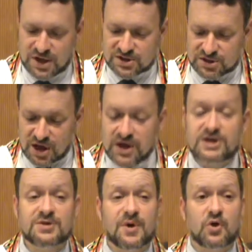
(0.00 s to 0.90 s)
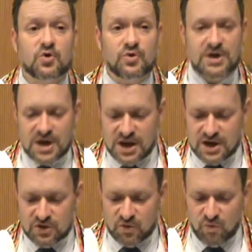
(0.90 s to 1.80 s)
Tzedakah is about
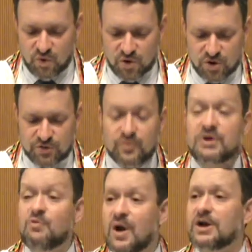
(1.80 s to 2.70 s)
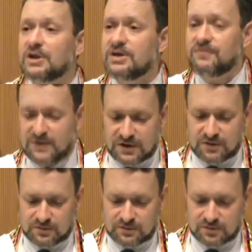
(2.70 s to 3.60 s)
creating the world we want to live in